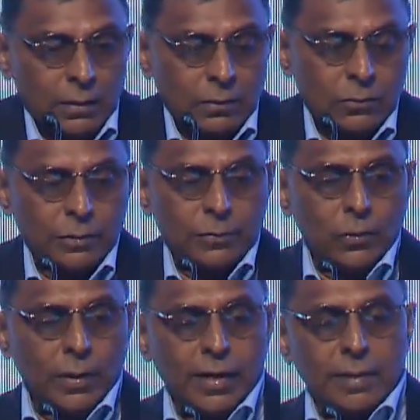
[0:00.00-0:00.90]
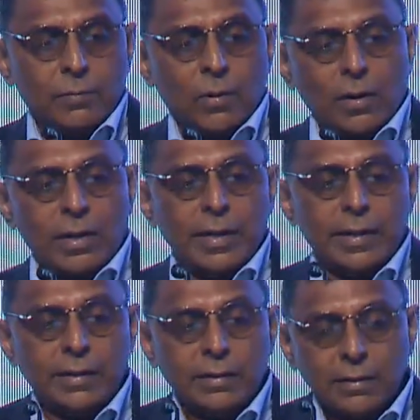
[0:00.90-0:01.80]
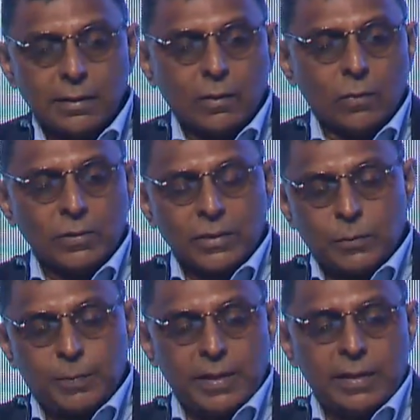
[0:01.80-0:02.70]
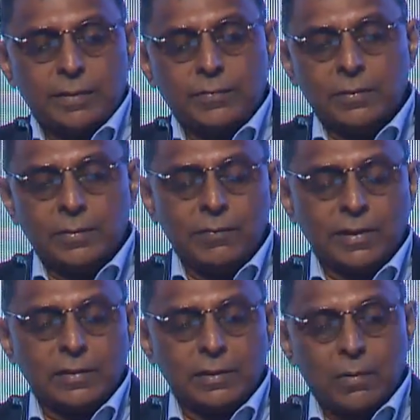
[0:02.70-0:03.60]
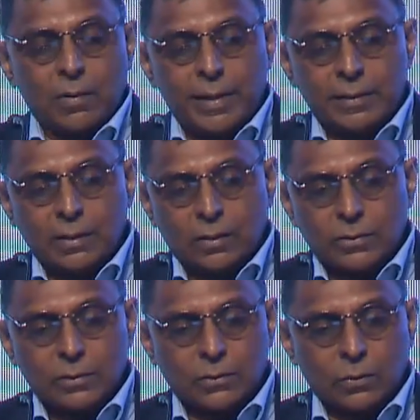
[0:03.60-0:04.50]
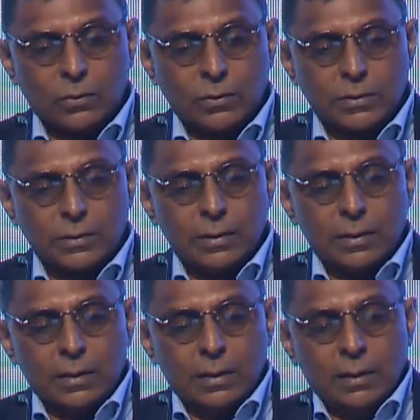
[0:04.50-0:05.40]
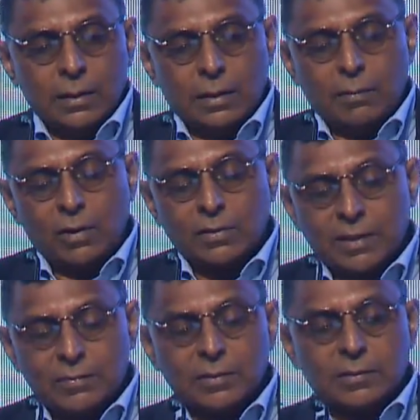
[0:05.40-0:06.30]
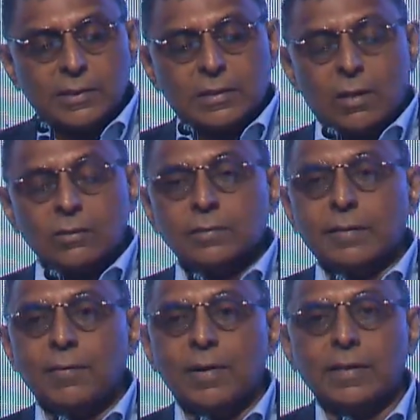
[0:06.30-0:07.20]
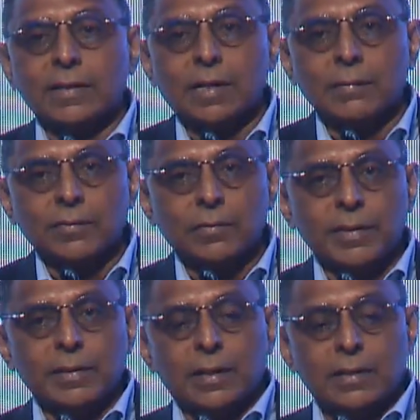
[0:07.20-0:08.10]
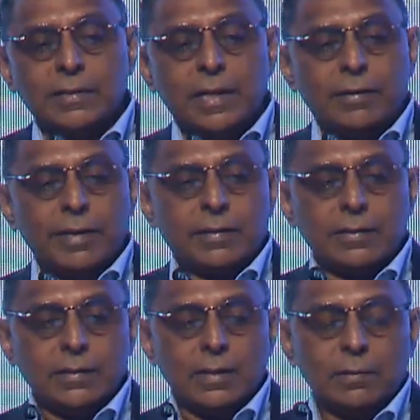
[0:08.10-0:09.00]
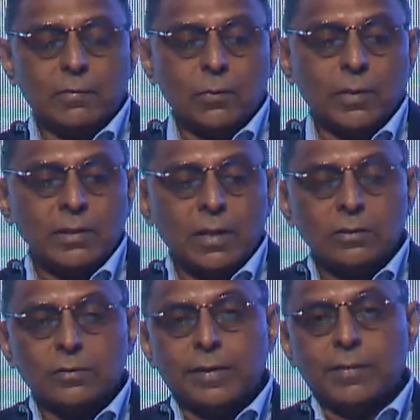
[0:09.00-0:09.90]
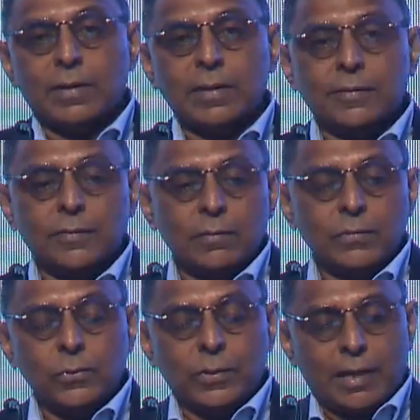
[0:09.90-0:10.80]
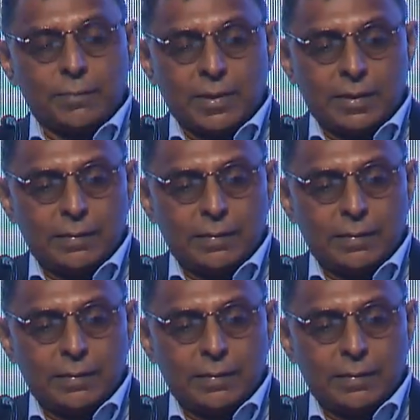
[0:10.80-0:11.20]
So if you look at it broadly, over this period we have invested about 8,000 crores, about 6,500 coming from internal generation and about 1,500 from new capital.